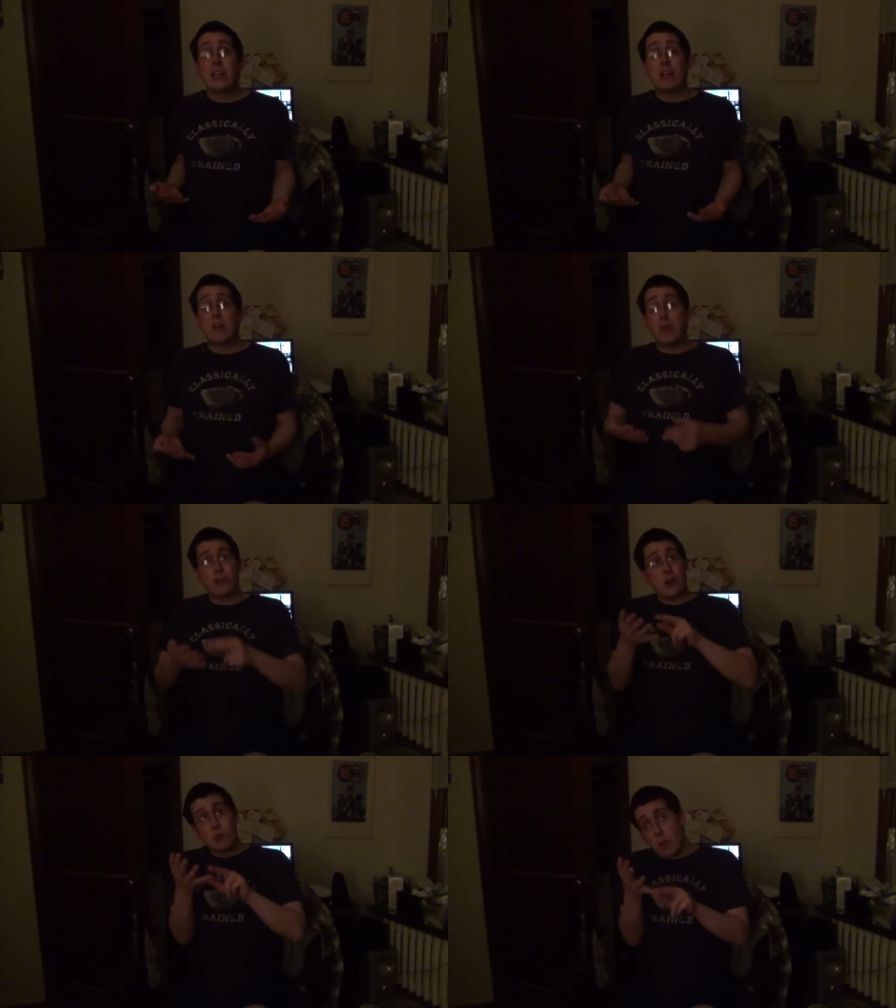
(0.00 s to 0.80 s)
You know,
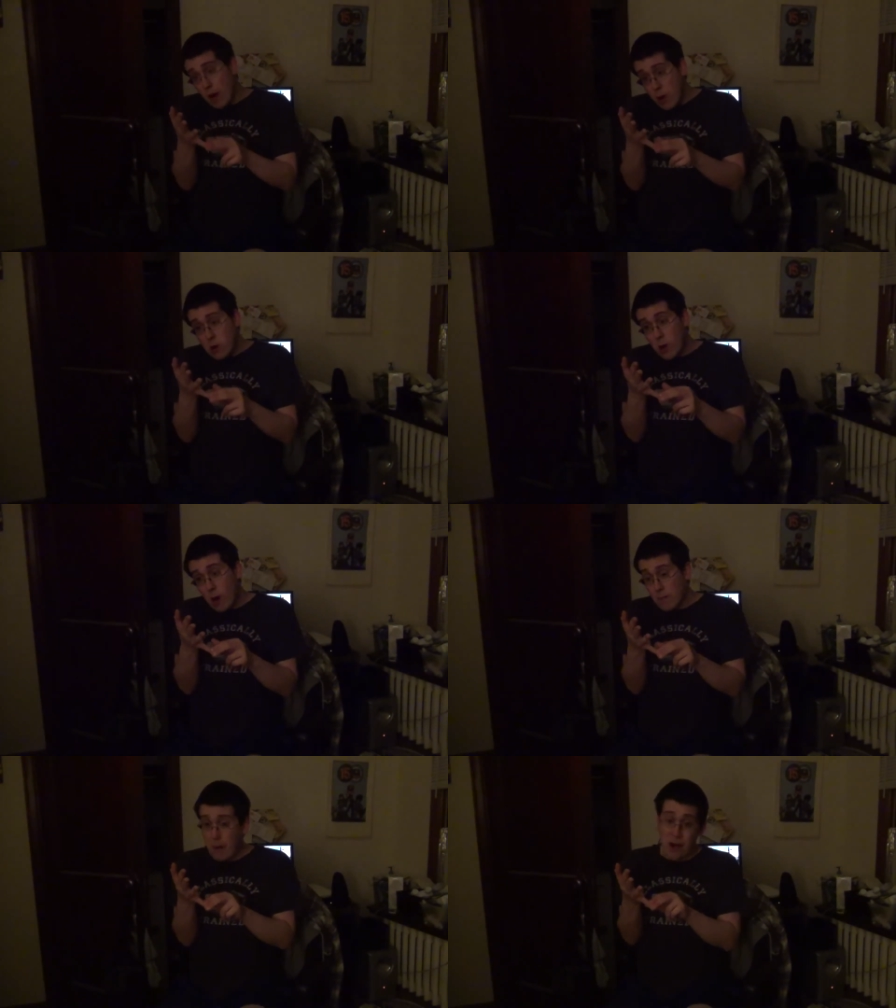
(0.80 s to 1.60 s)
there's a new Mario
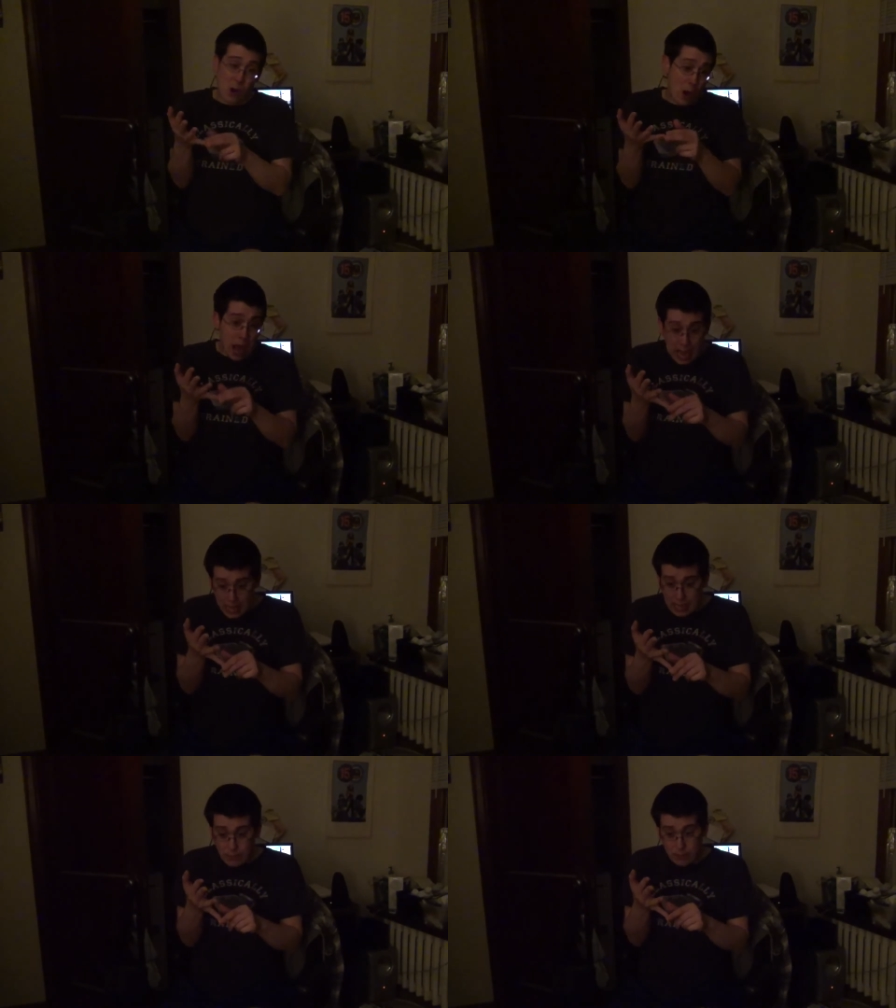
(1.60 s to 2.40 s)
Kart, Mario Kart
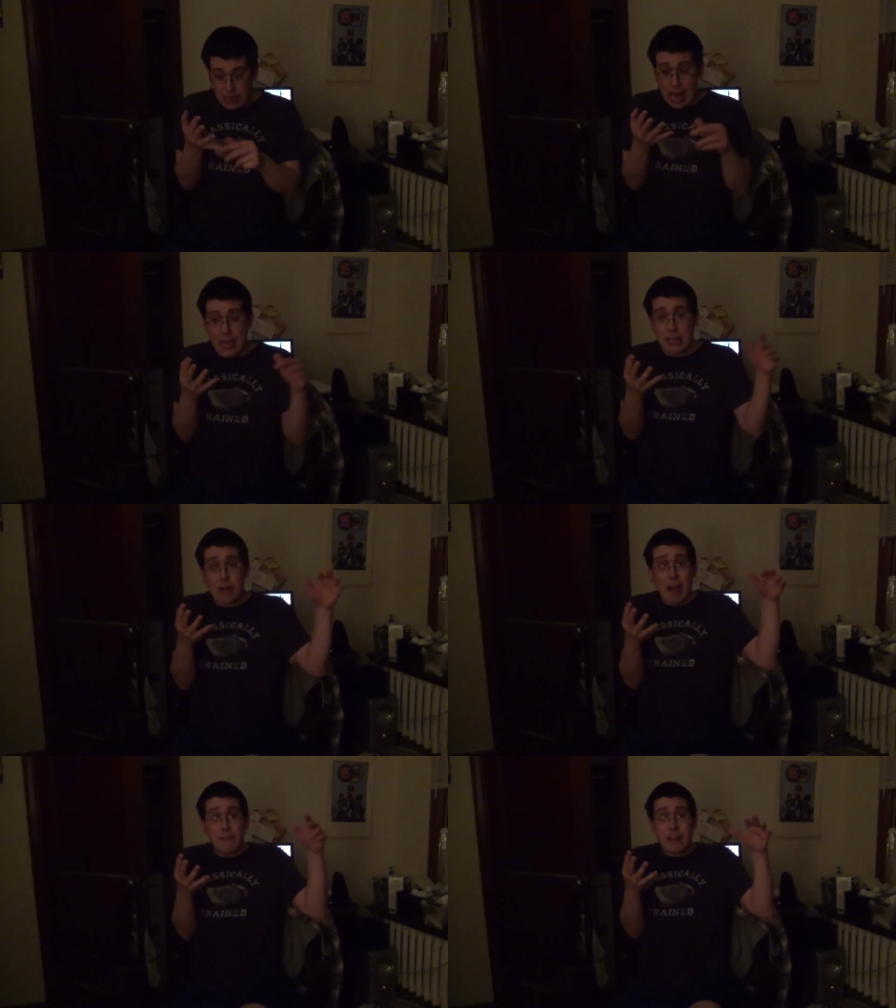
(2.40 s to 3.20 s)
8 with like
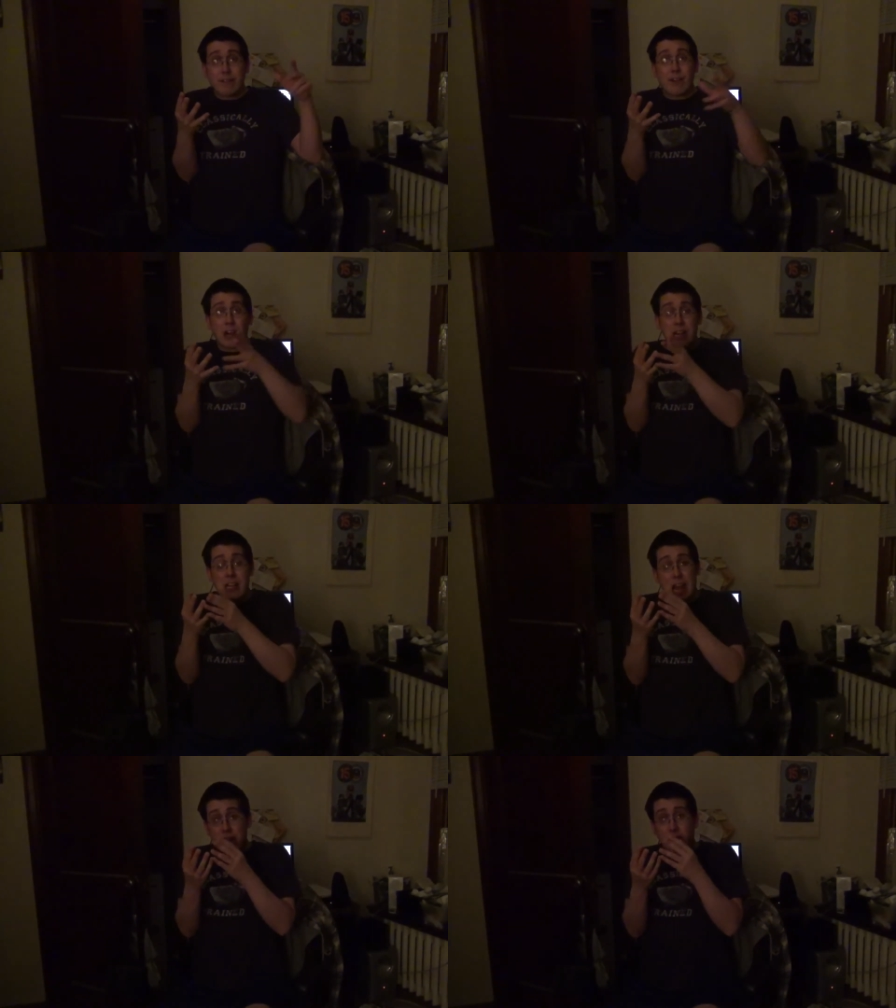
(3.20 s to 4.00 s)
anti-gravity fun,
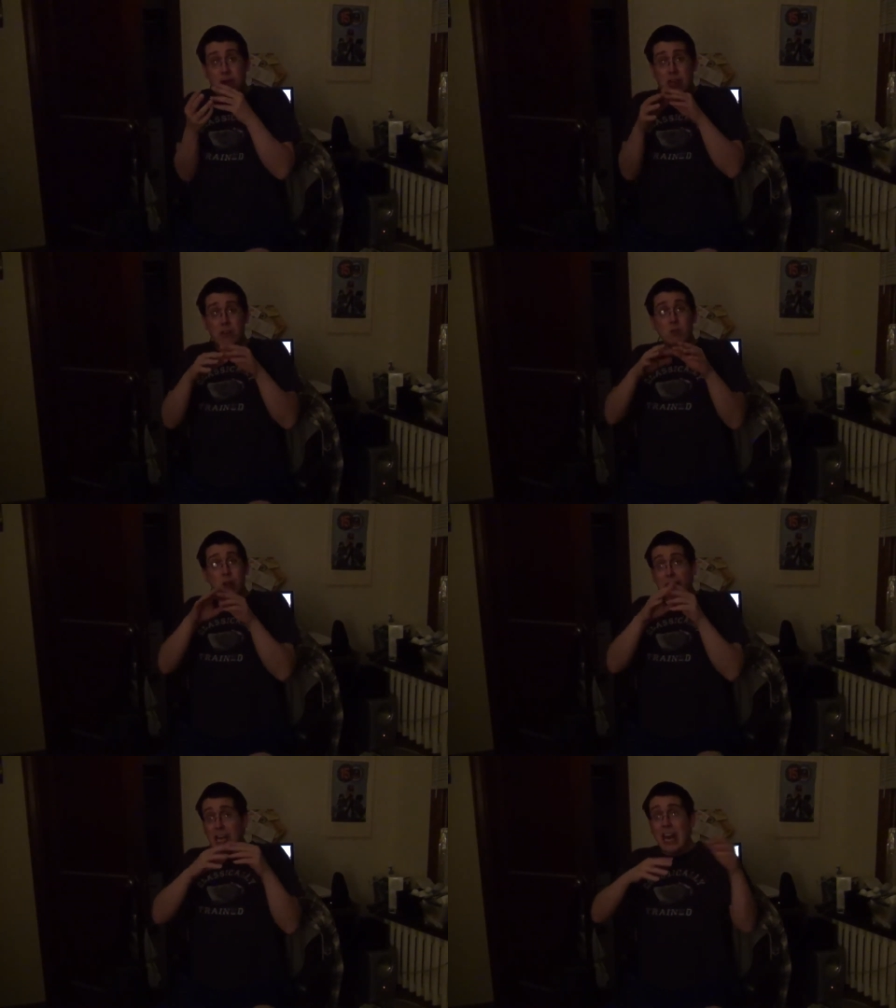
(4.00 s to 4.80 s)
and you know, we can do
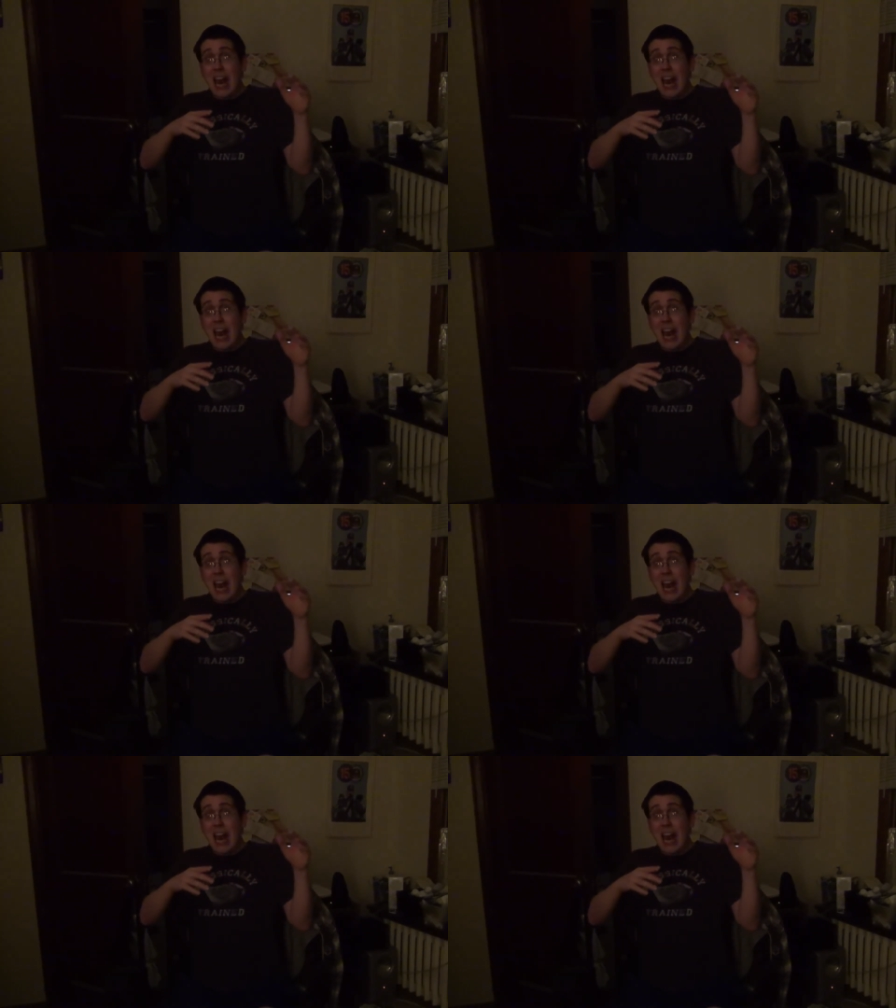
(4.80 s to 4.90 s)
like